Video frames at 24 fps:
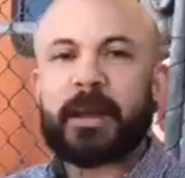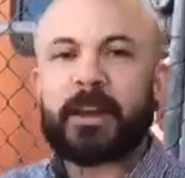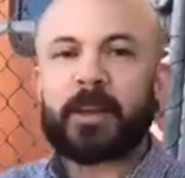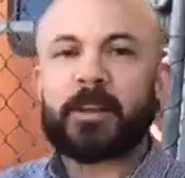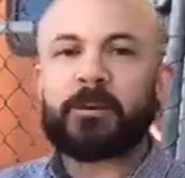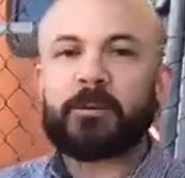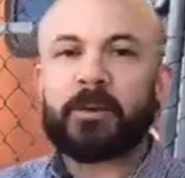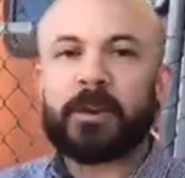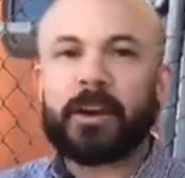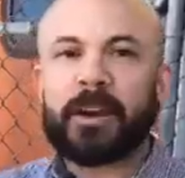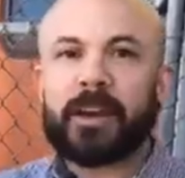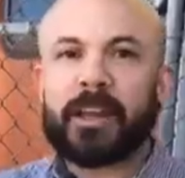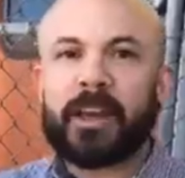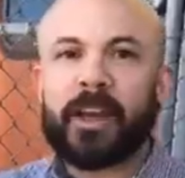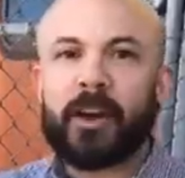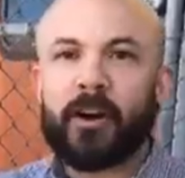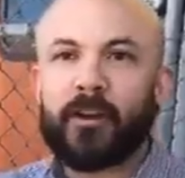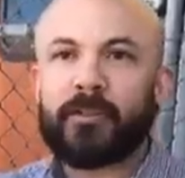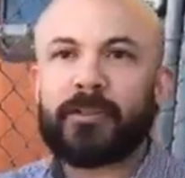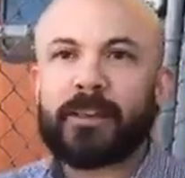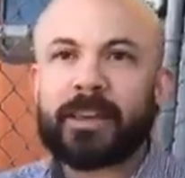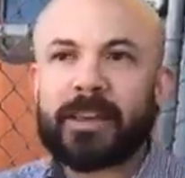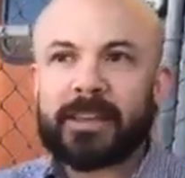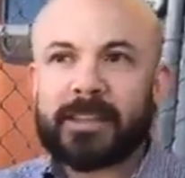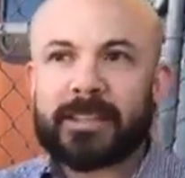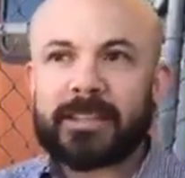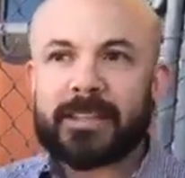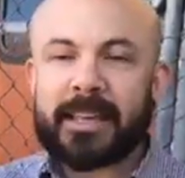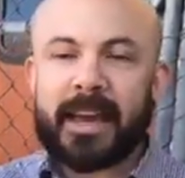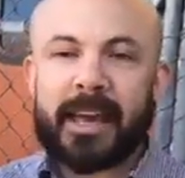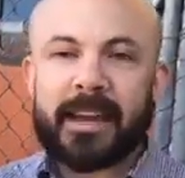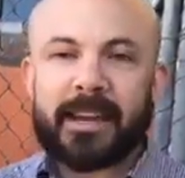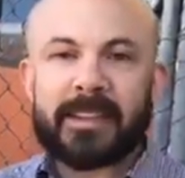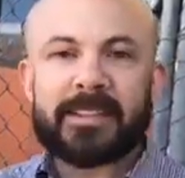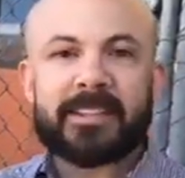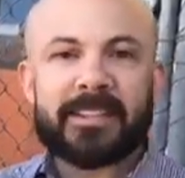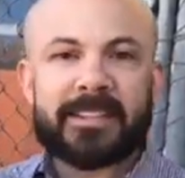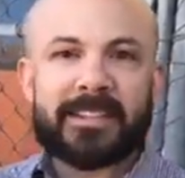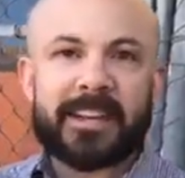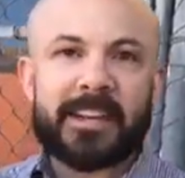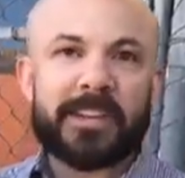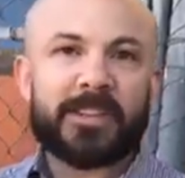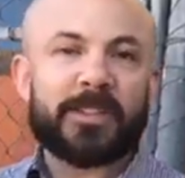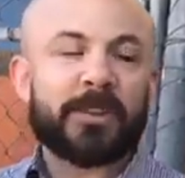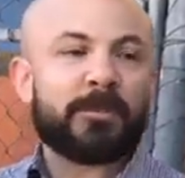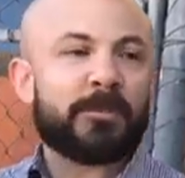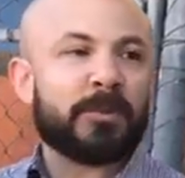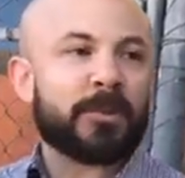about community health is that
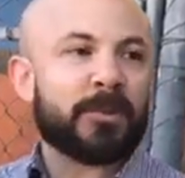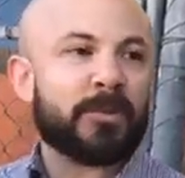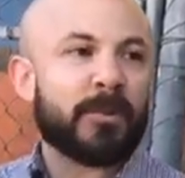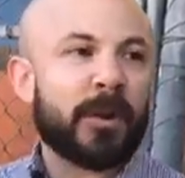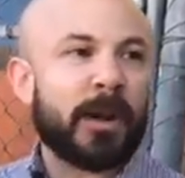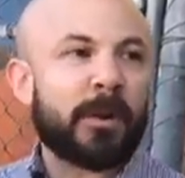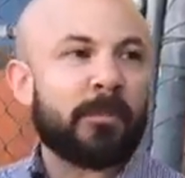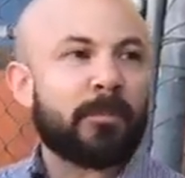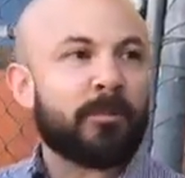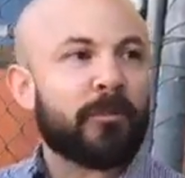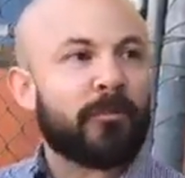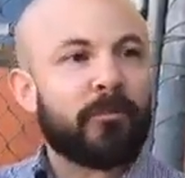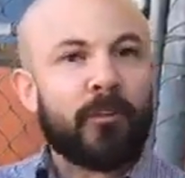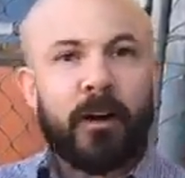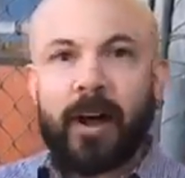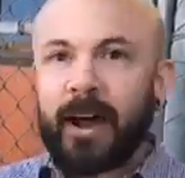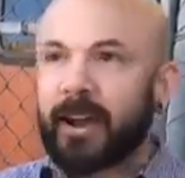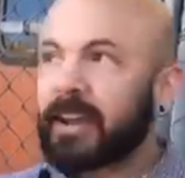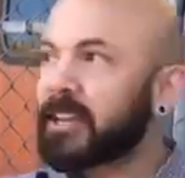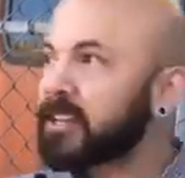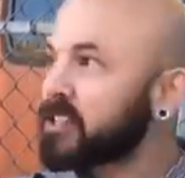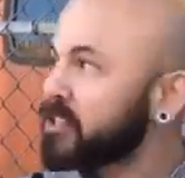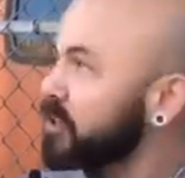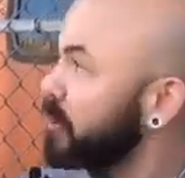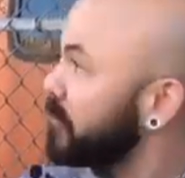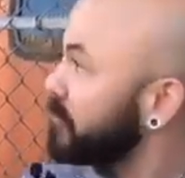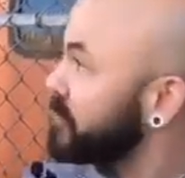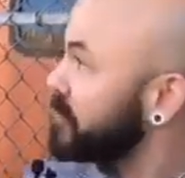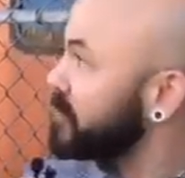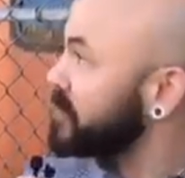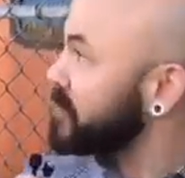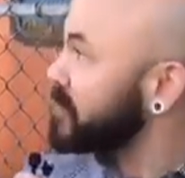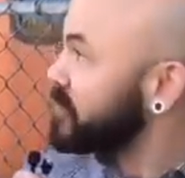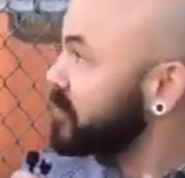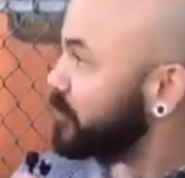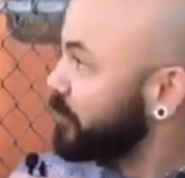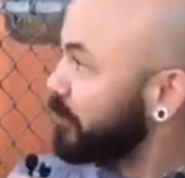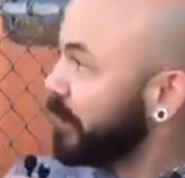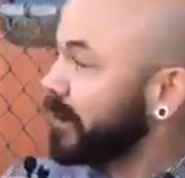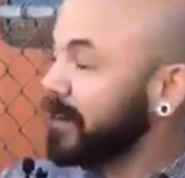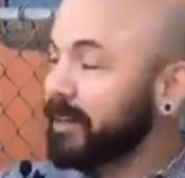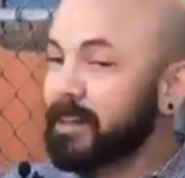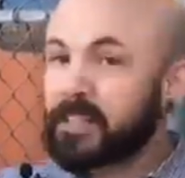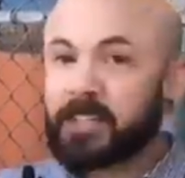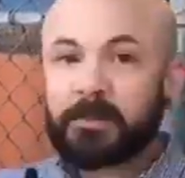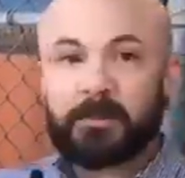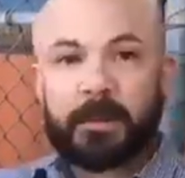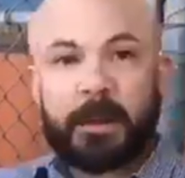intersection between providing services
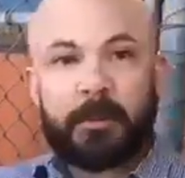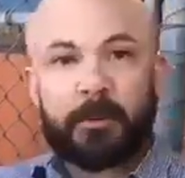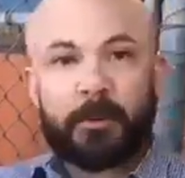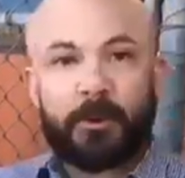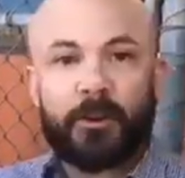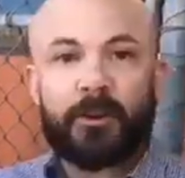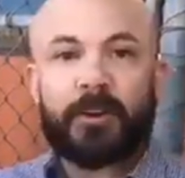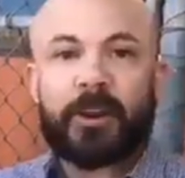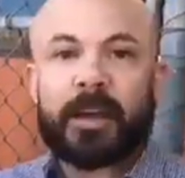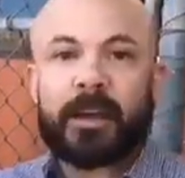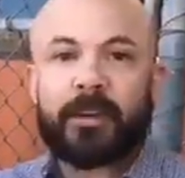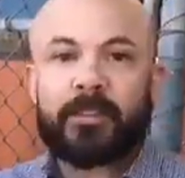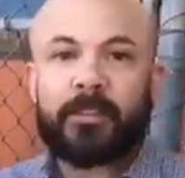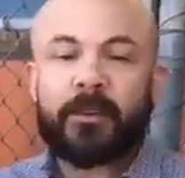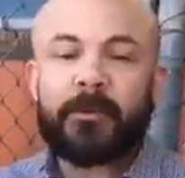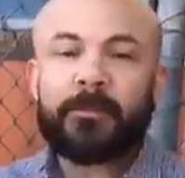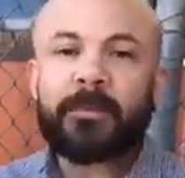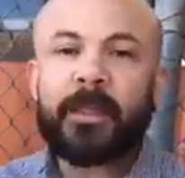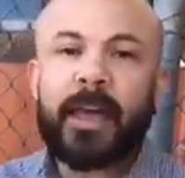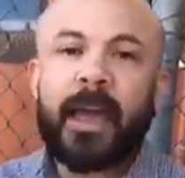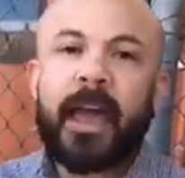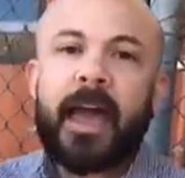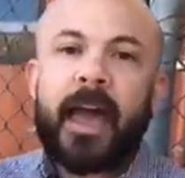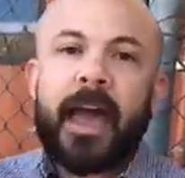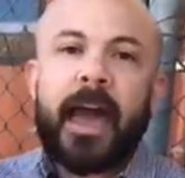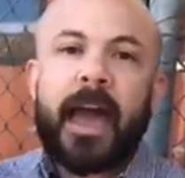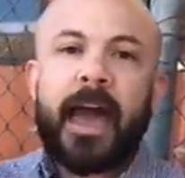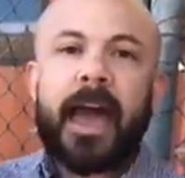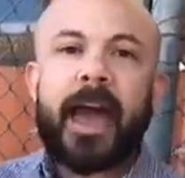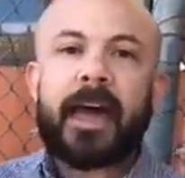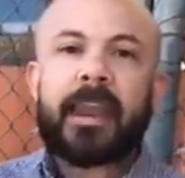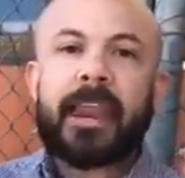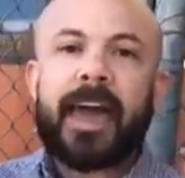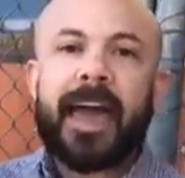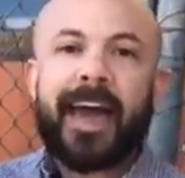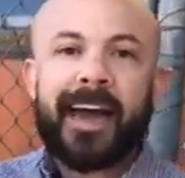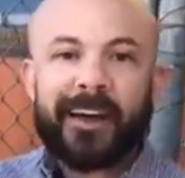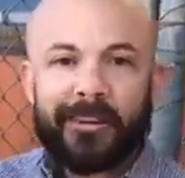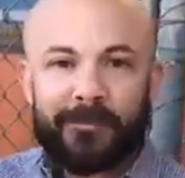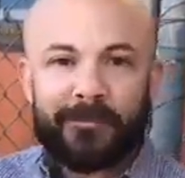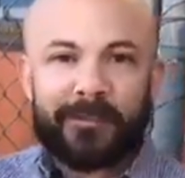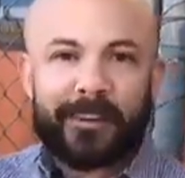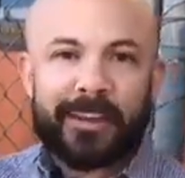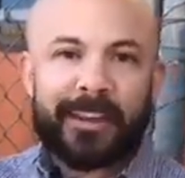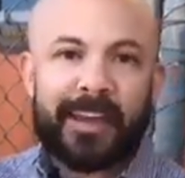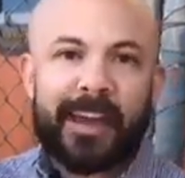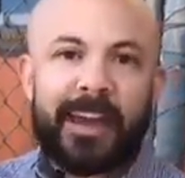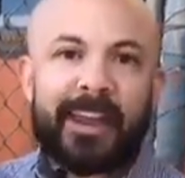directly to people who need them and
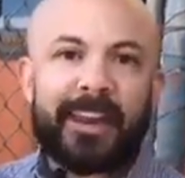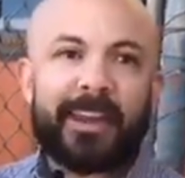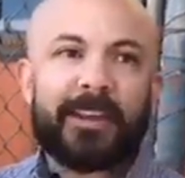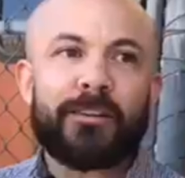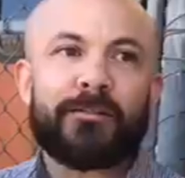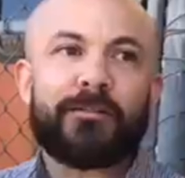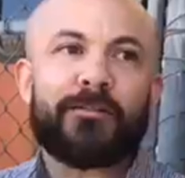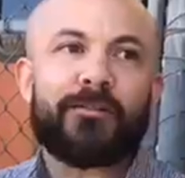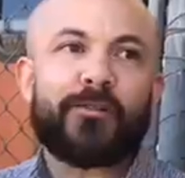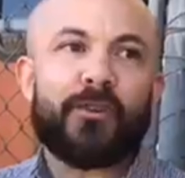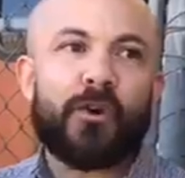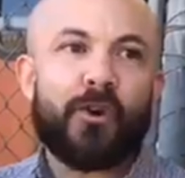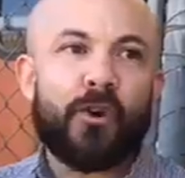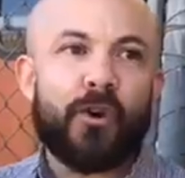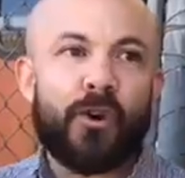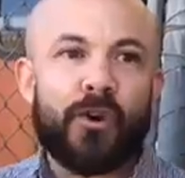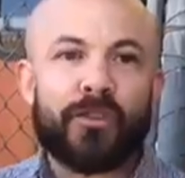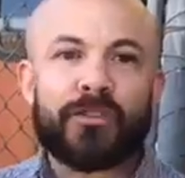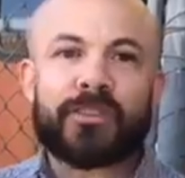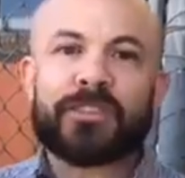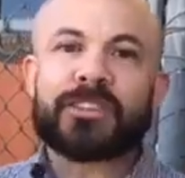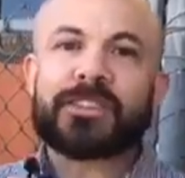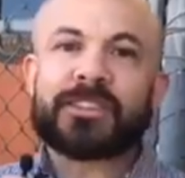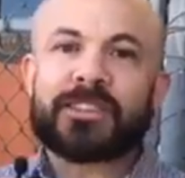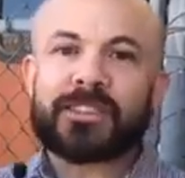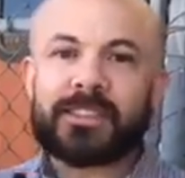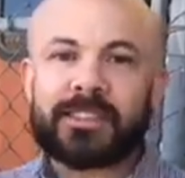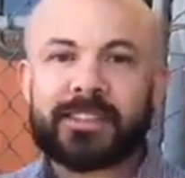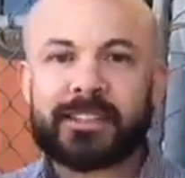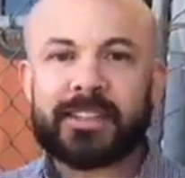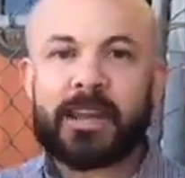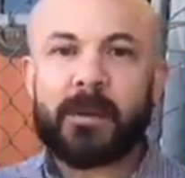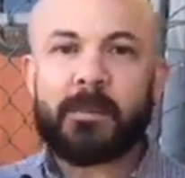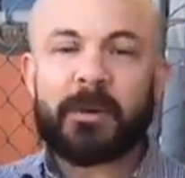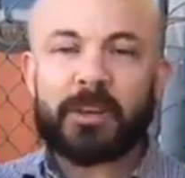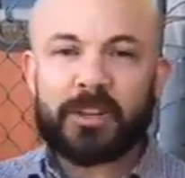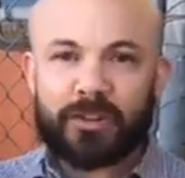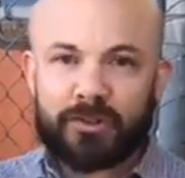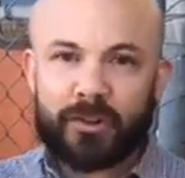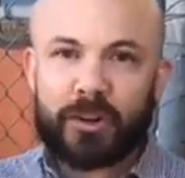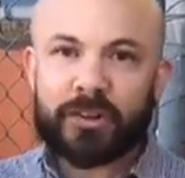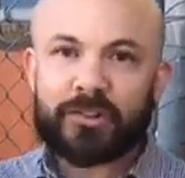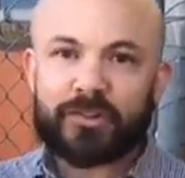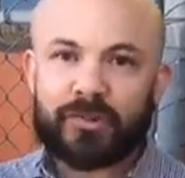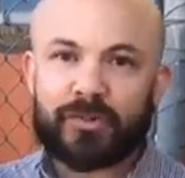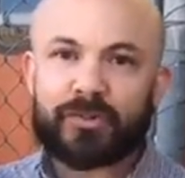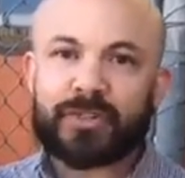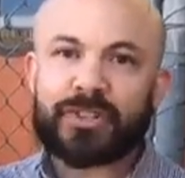advocating for the systemic
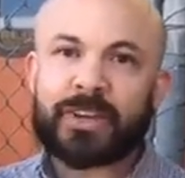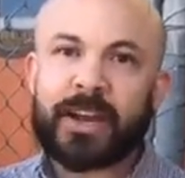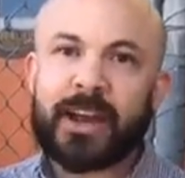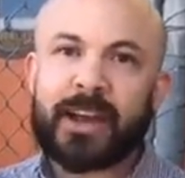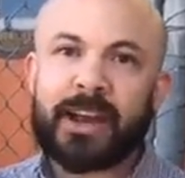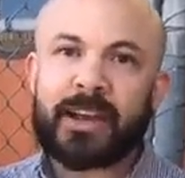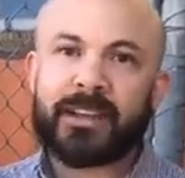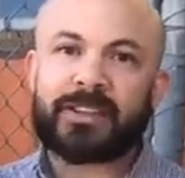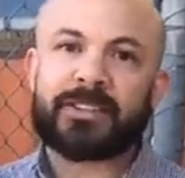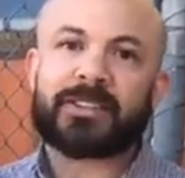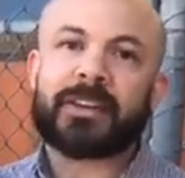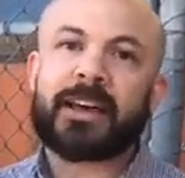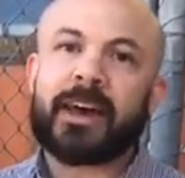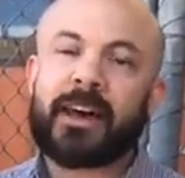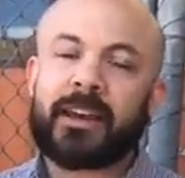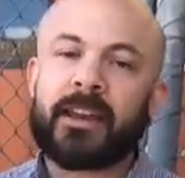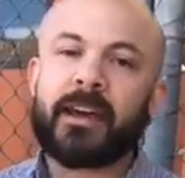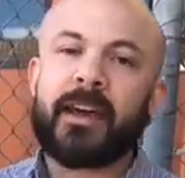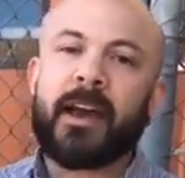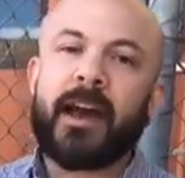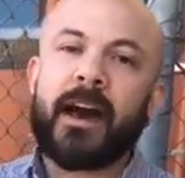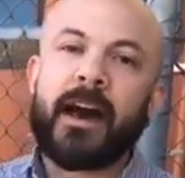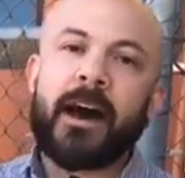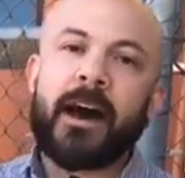structural change that